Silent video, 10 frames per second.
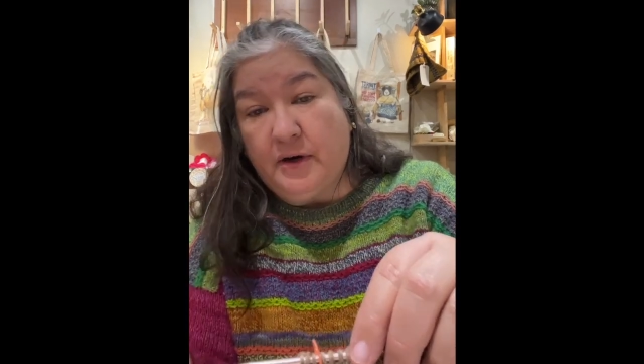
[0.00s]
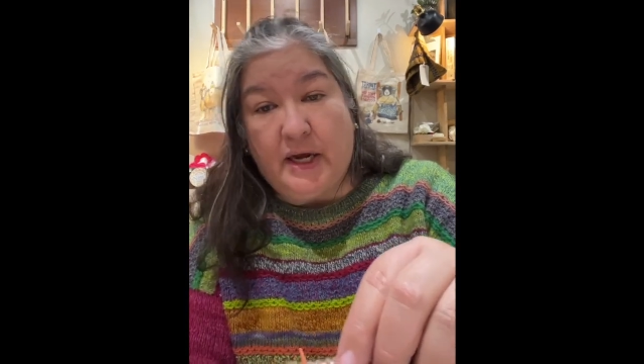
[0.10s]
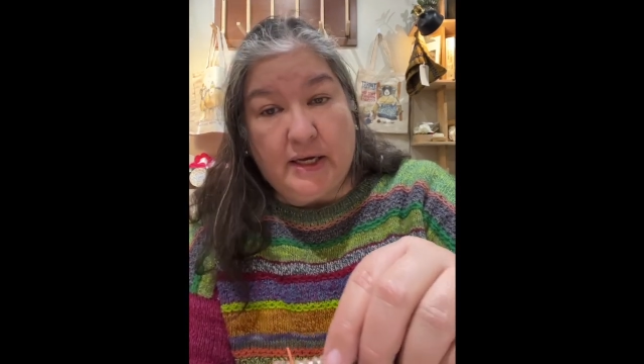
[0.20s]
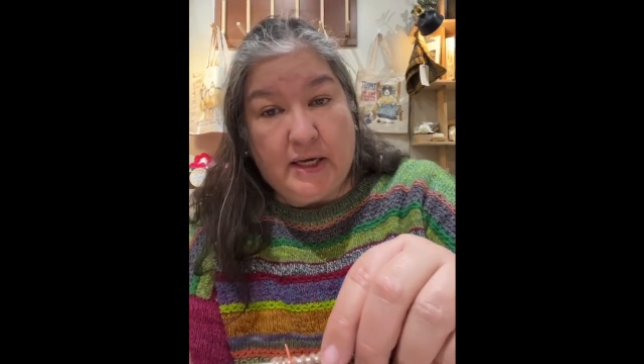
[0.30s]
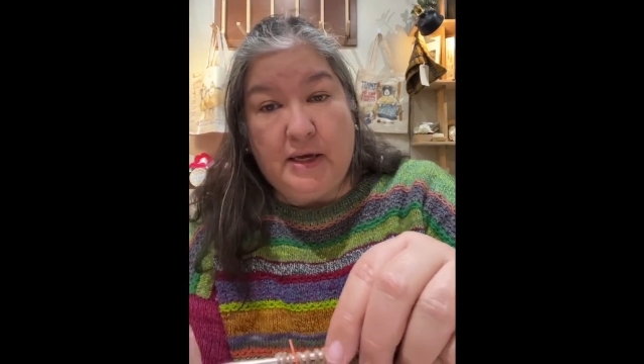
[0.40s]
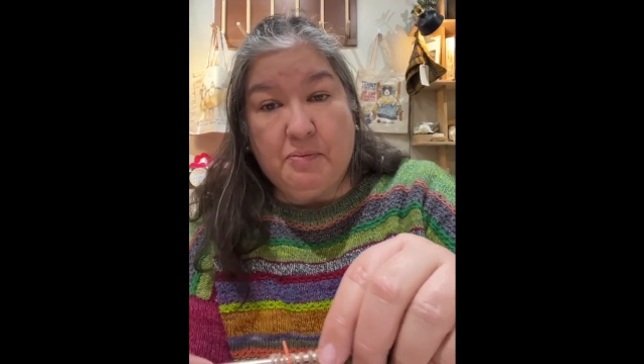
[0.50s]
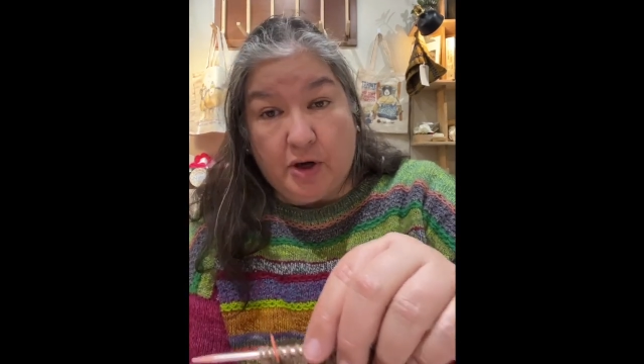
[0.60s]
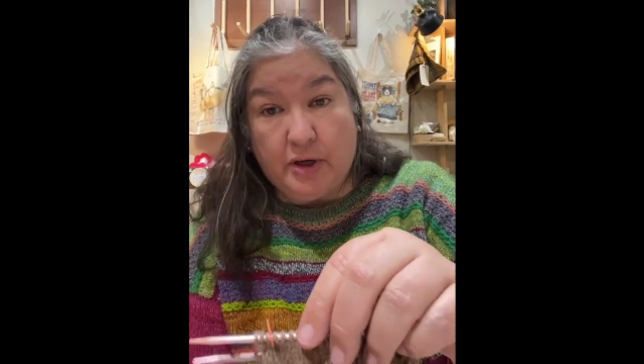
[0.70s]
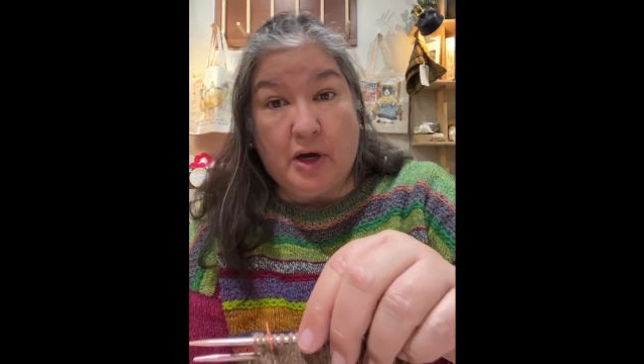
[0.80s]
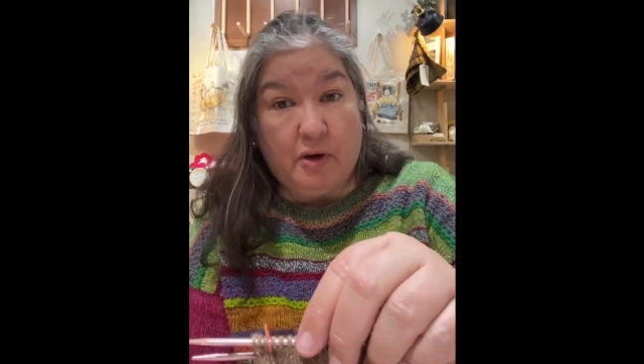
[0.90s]
and keep
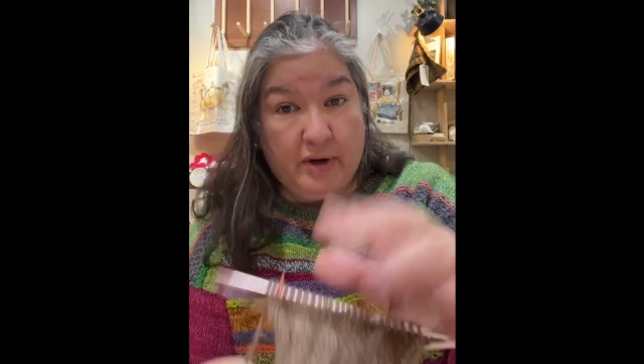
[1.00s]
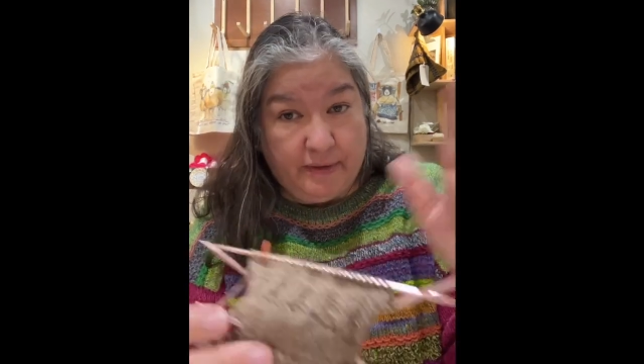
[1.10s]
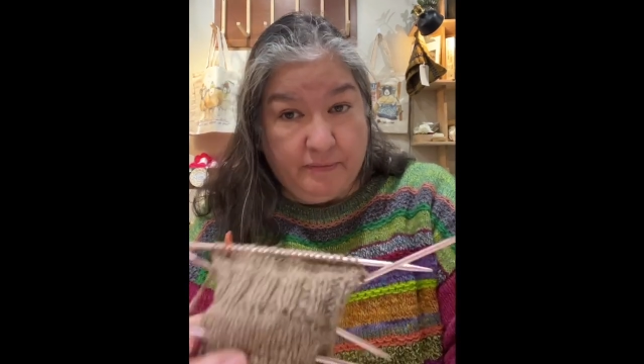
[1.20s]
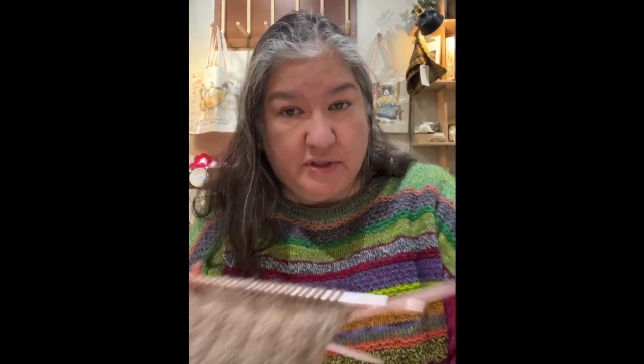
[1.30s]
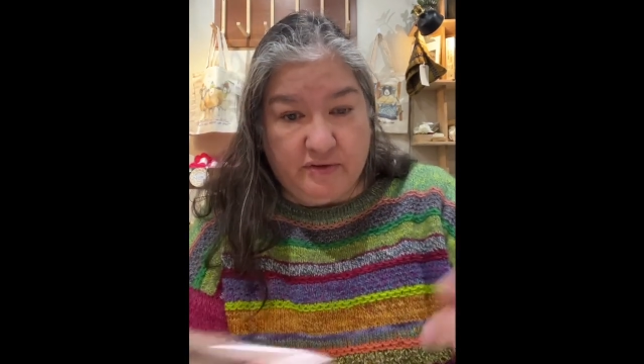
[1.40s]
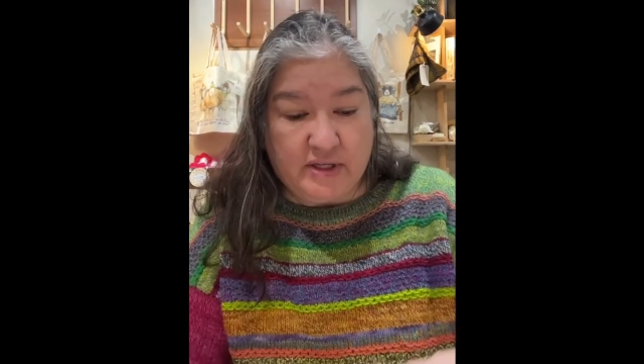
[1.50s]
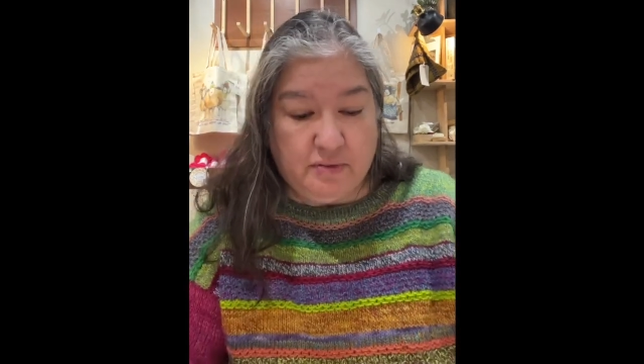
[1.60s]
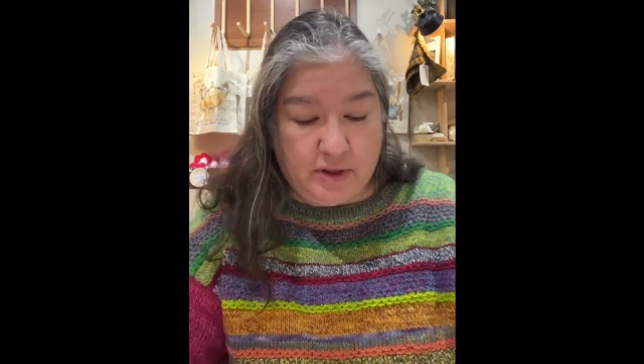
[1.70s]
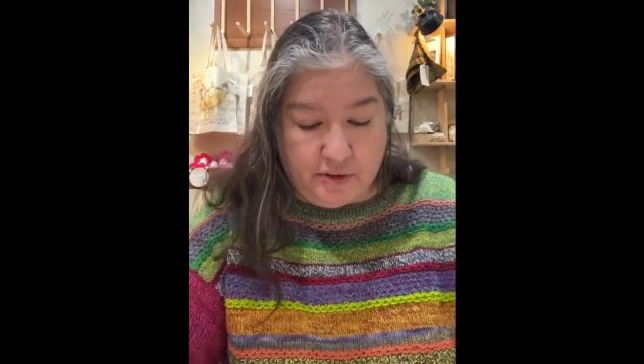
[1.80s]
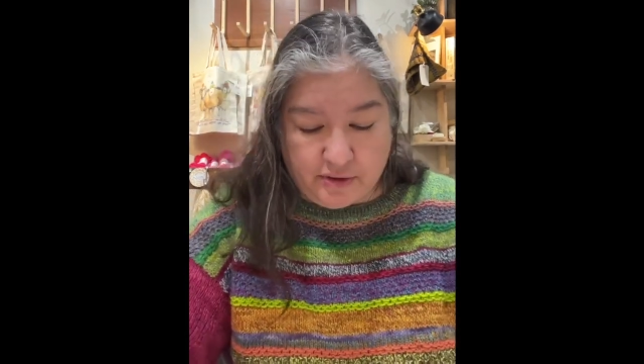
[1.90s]
on going. So that's
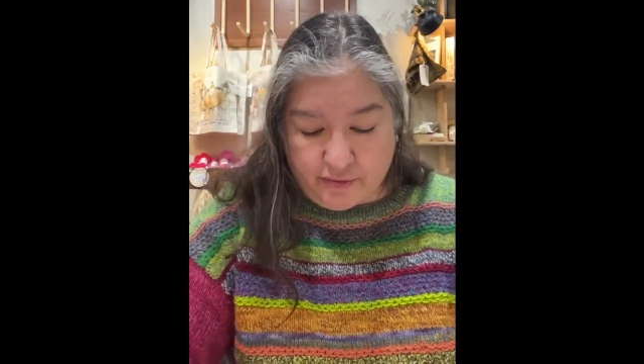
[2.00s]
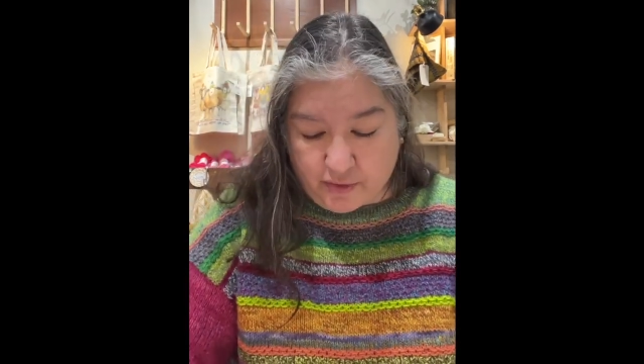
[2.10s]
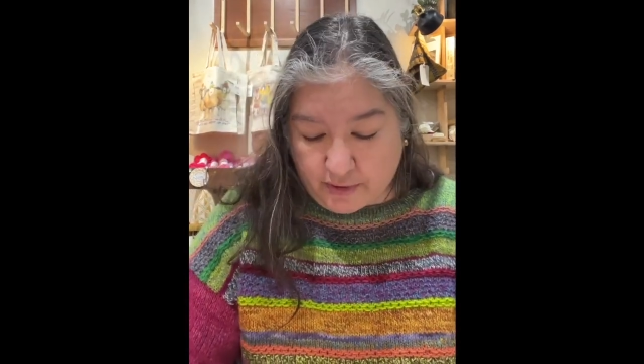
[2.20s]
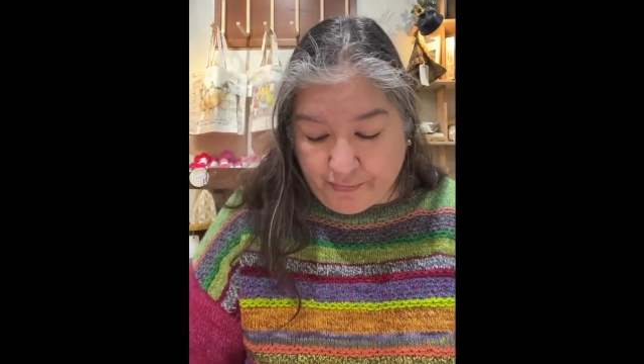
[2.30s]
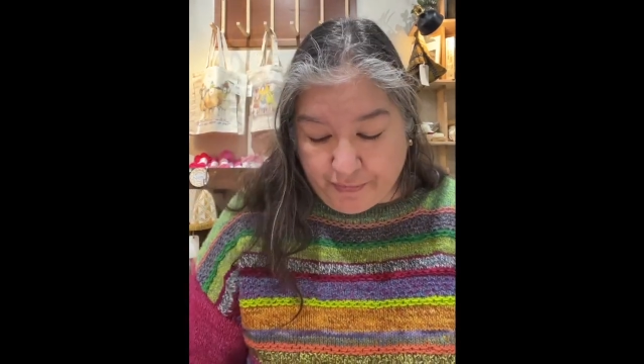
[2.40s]
what those are for.